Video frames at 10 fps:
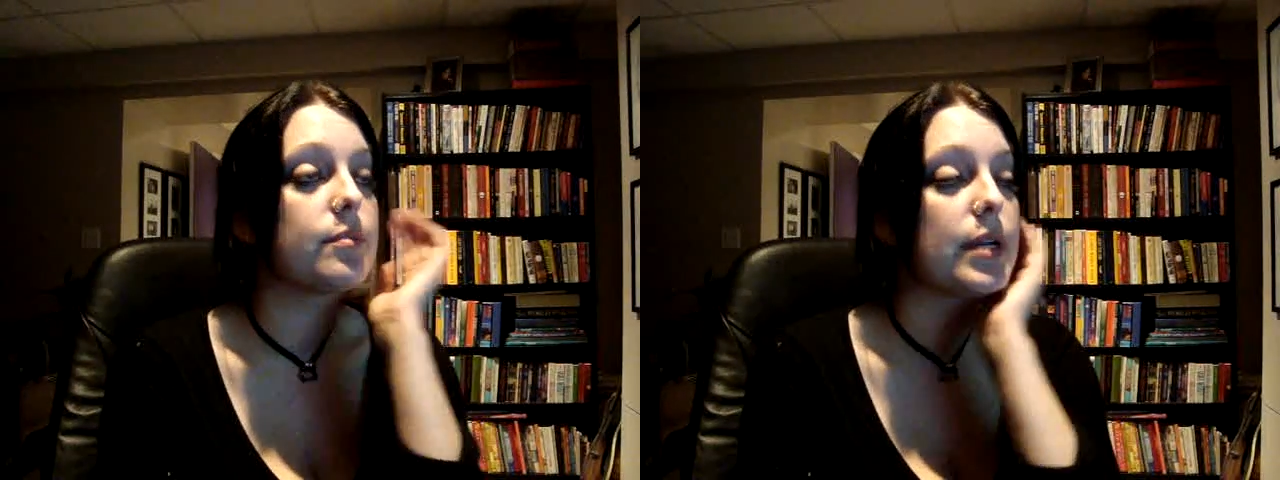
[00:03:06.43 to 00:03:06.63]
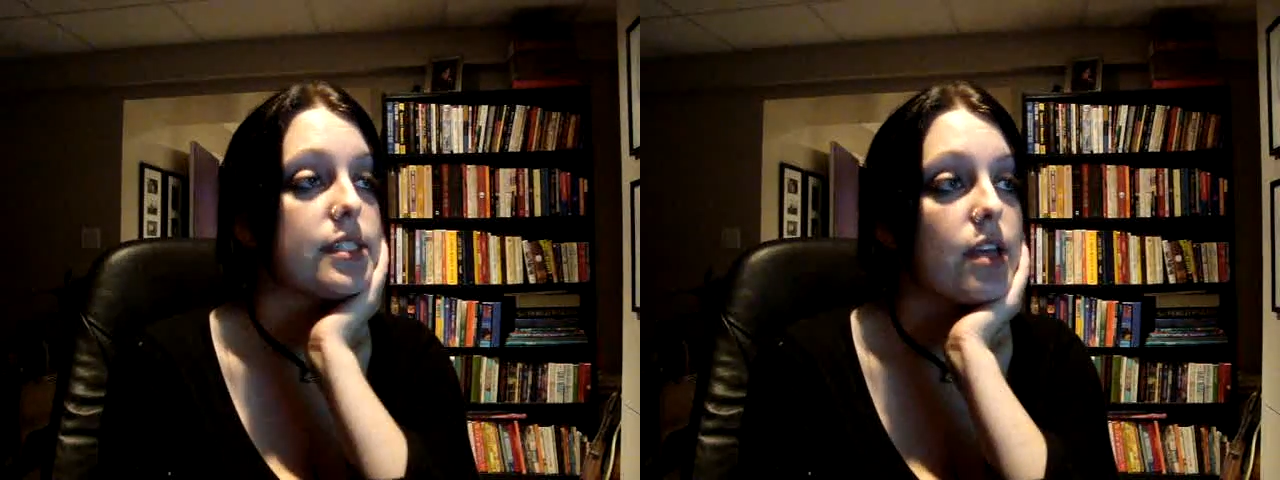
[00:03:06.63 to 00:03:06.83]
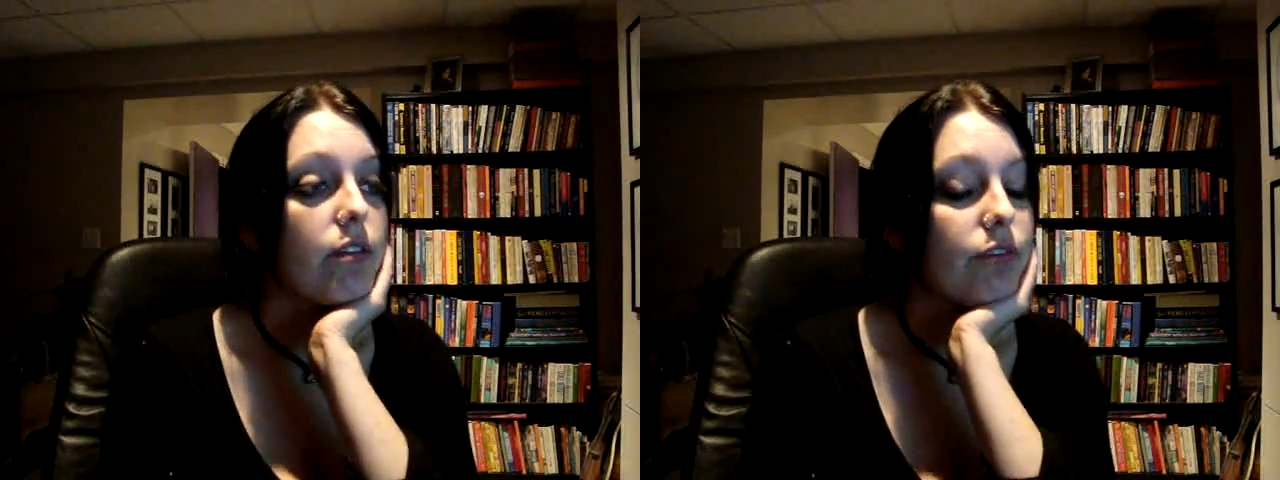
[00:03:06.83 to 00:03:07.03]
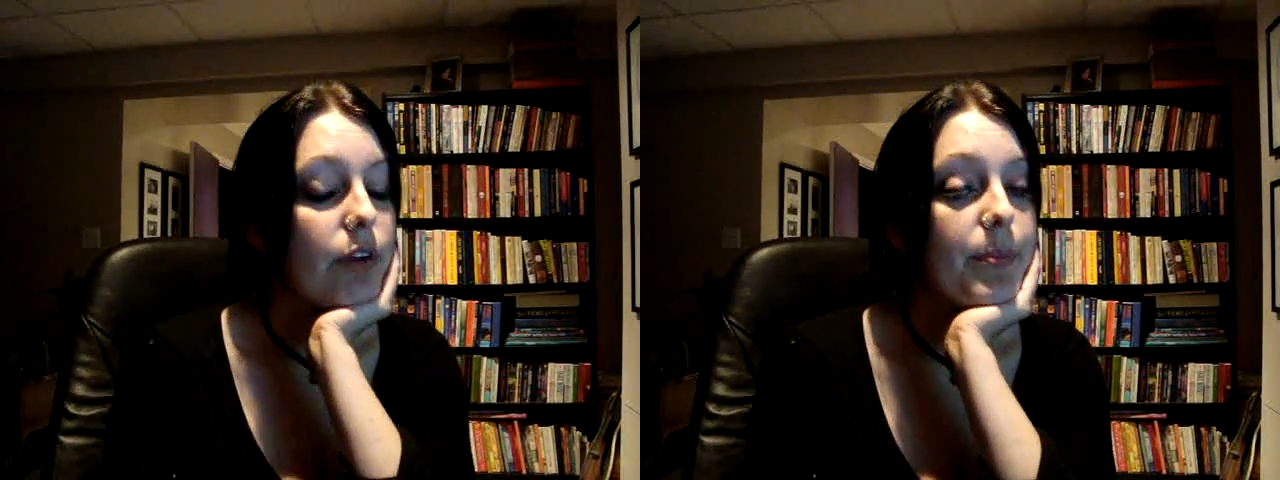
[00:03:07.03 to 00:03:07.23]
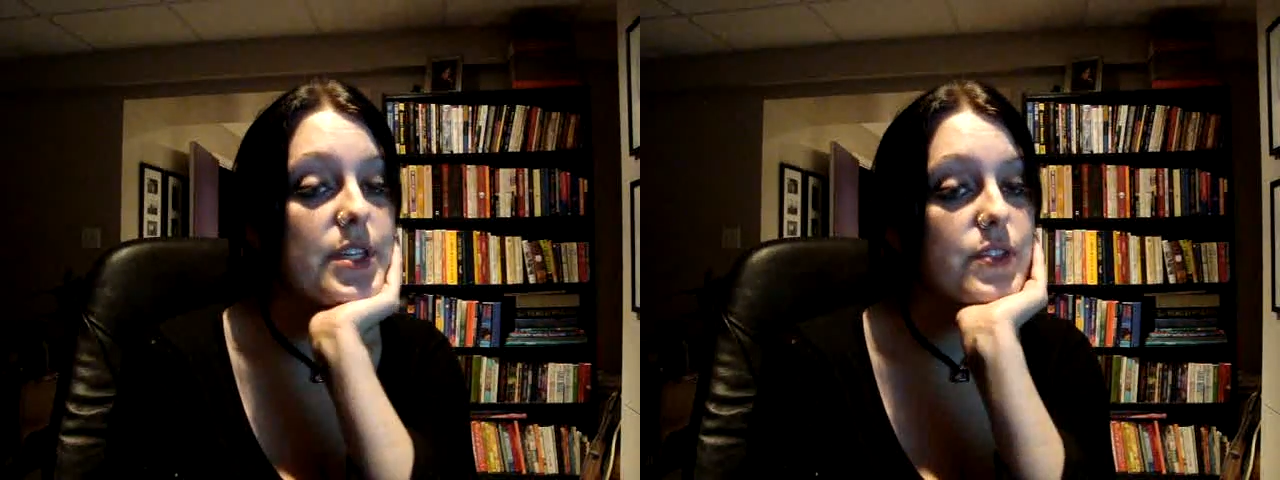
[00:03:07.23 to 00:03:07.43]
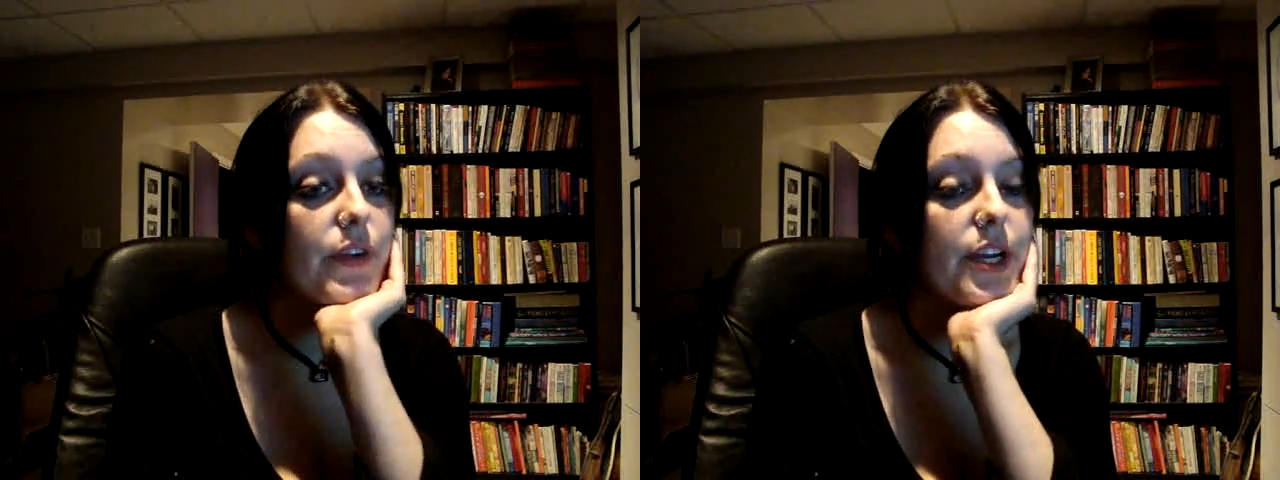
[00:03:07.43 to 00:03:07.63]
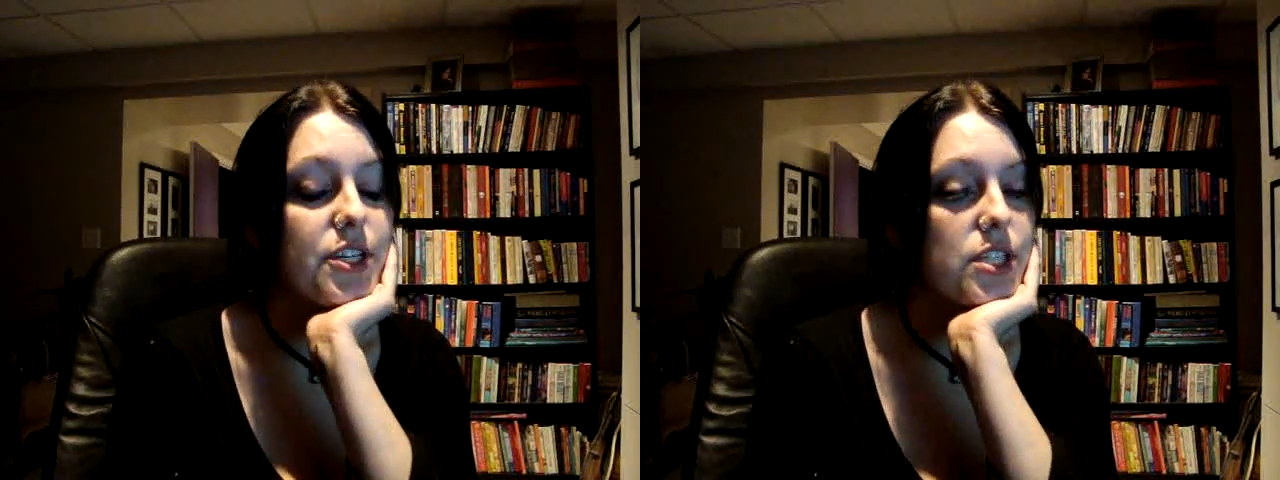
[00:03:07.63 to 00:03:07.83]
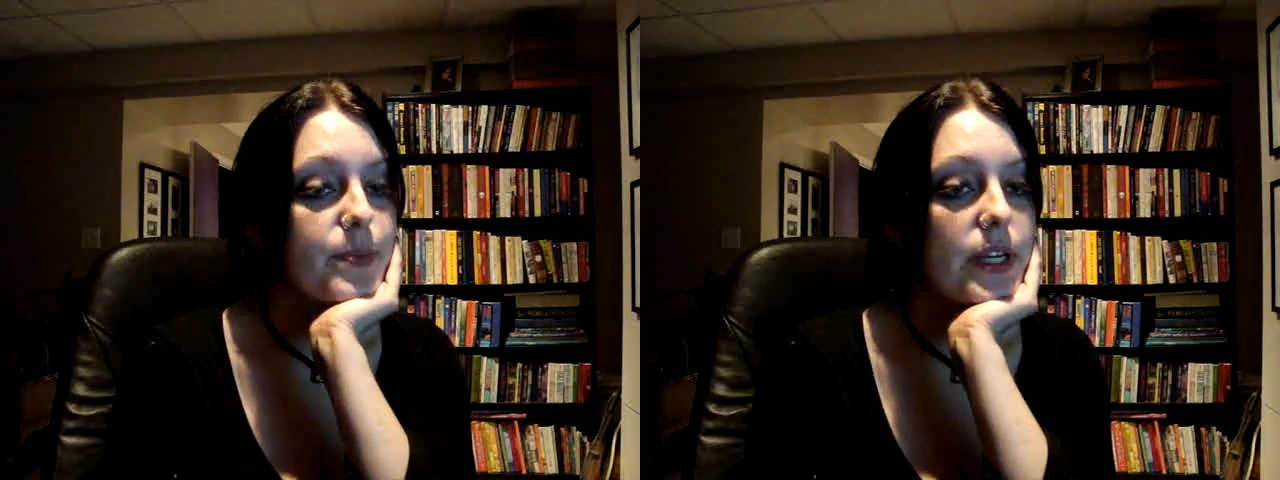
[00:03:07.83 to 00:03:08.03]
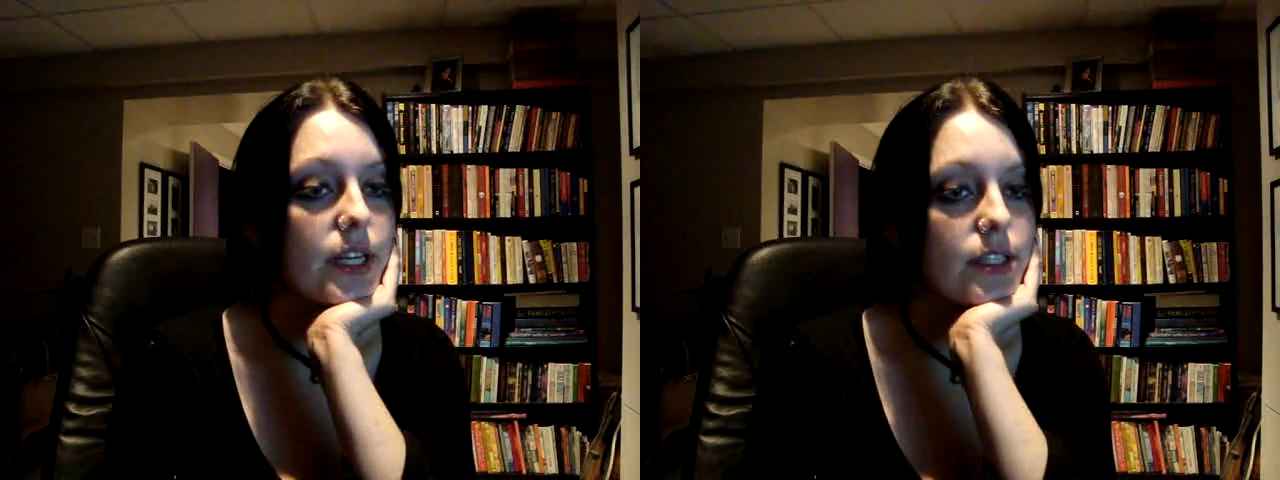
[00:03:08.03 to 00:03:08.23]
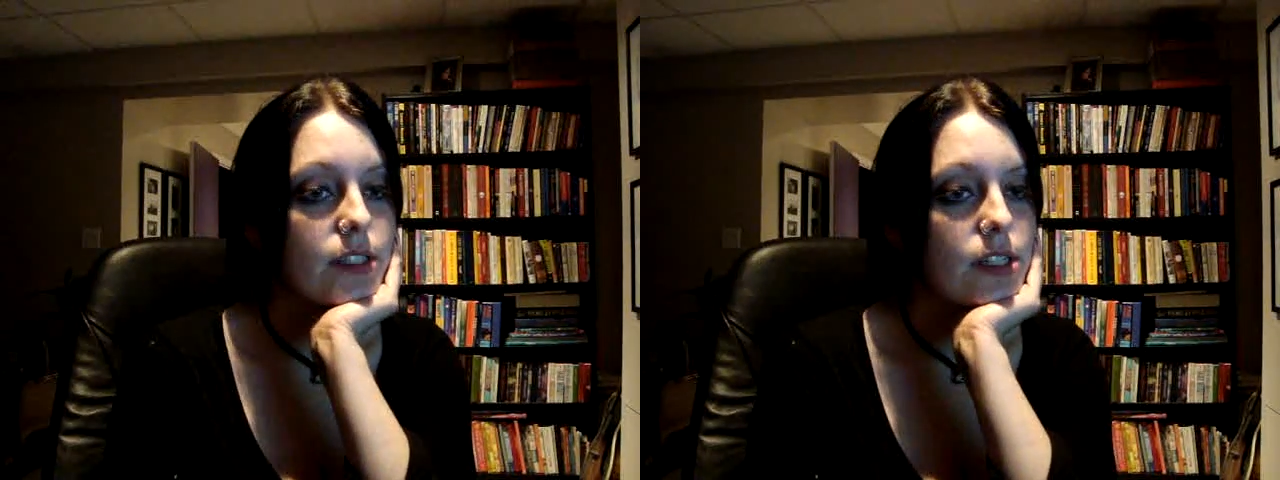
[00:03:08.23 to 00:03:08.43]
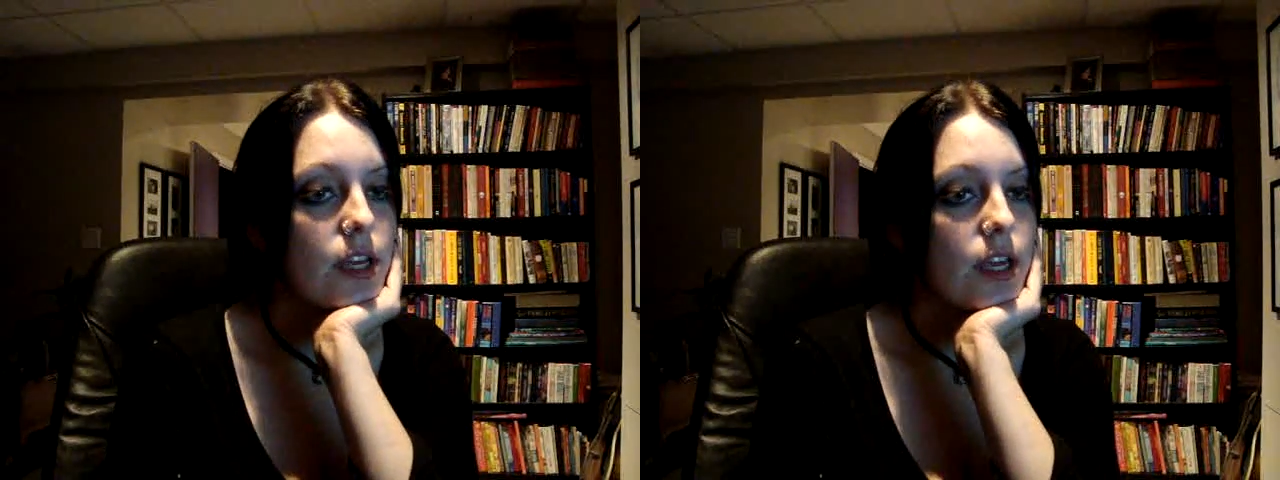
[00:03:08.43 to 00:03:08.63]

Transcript: myself from this friend just because